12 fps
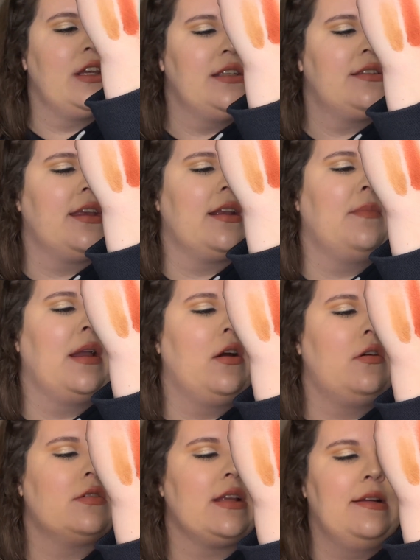is like my
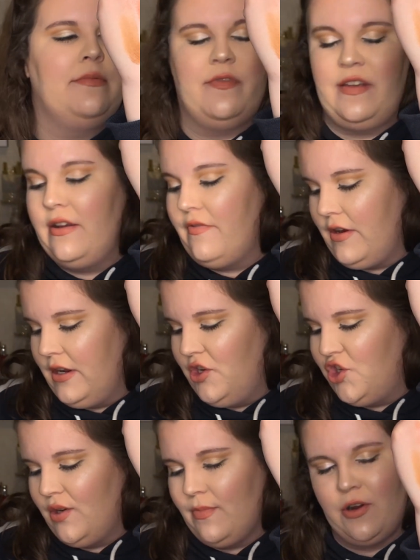all-time favorite
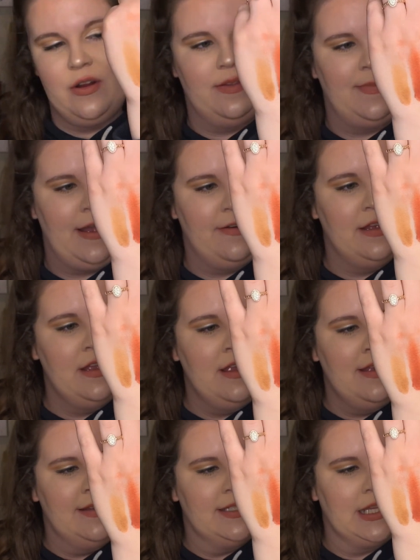shimmer in the palette.
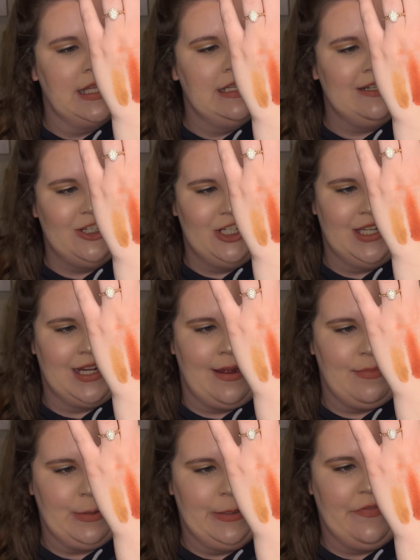So these are just a
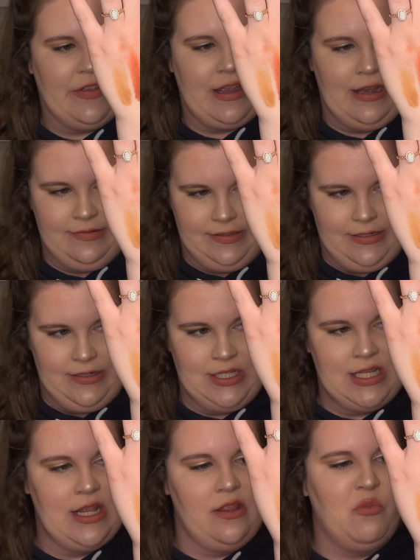couple of the colors,
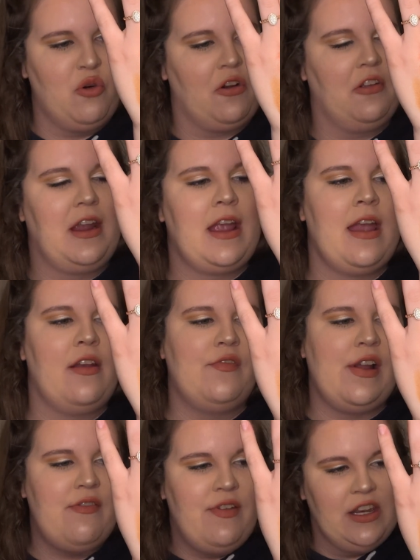the more like
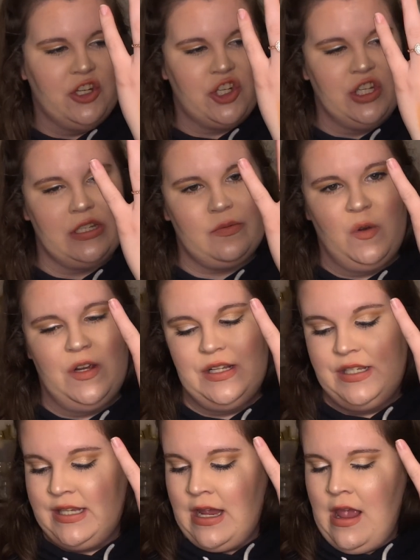vivacious
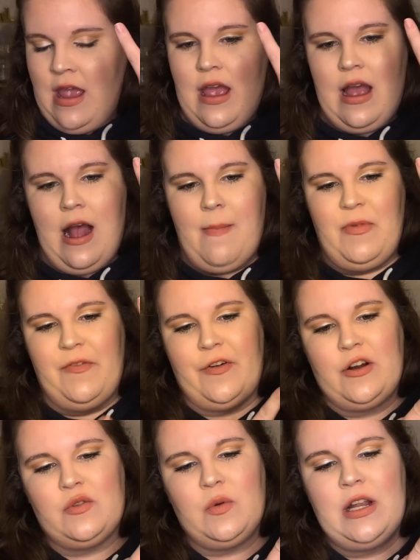ones. The
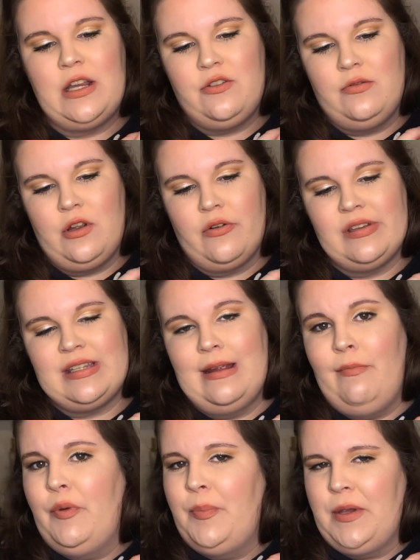first one I do know is
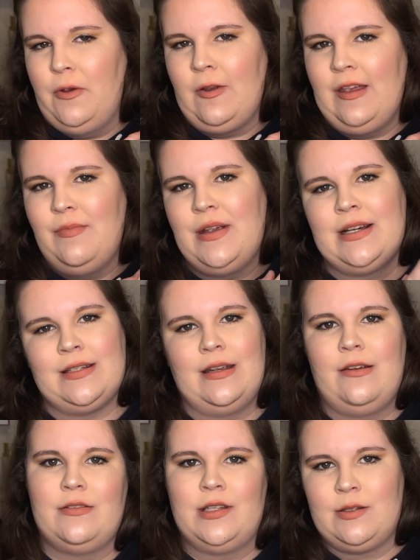named Pukey because I
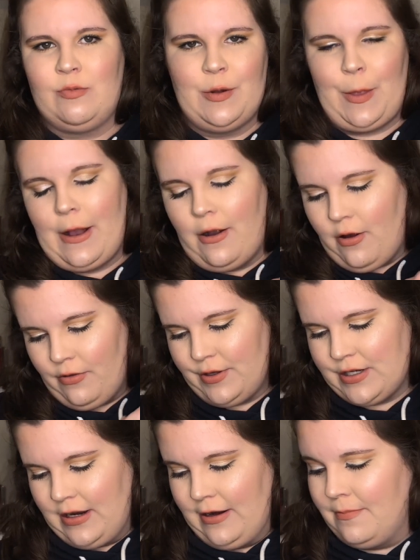use this one like all the
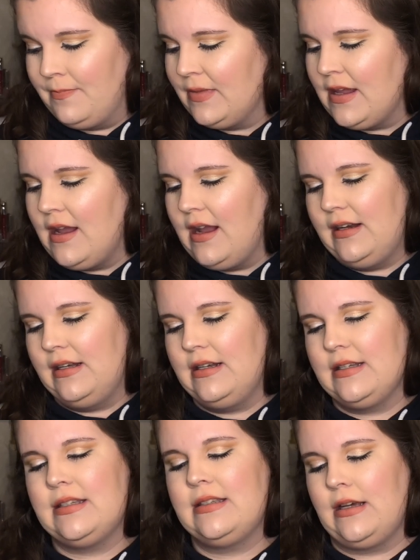time, and it
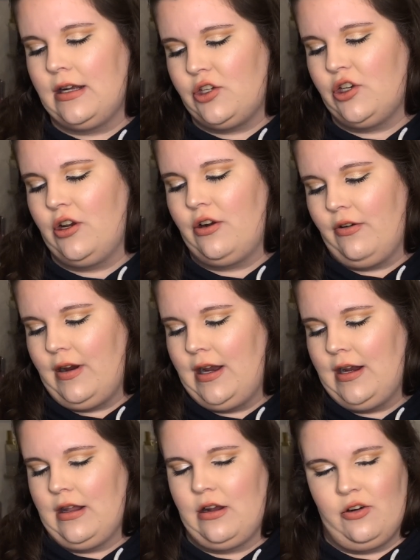is such a
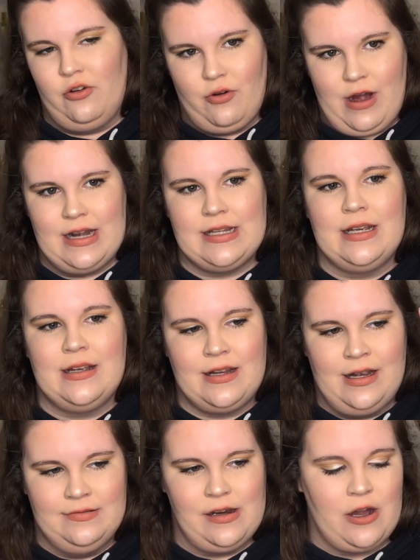great
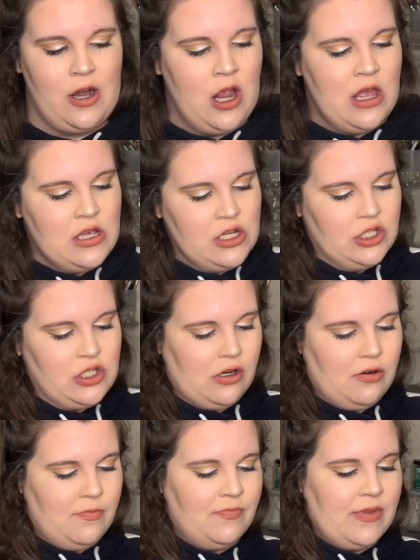color.
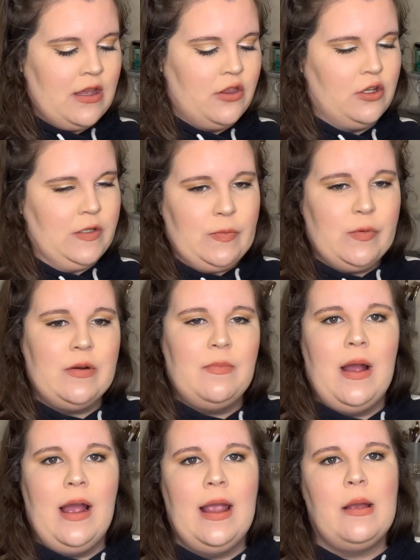So those were
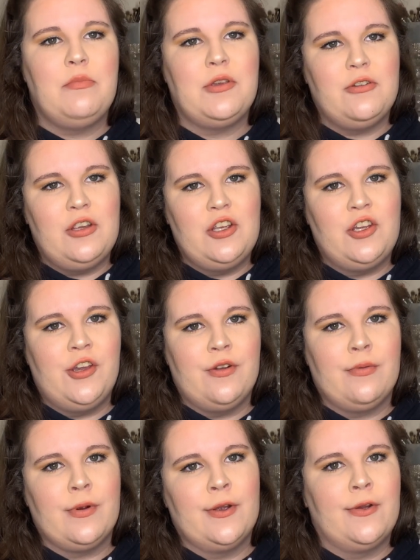my Beauty
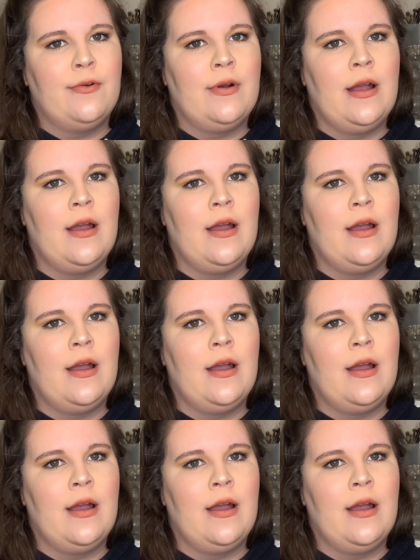Guru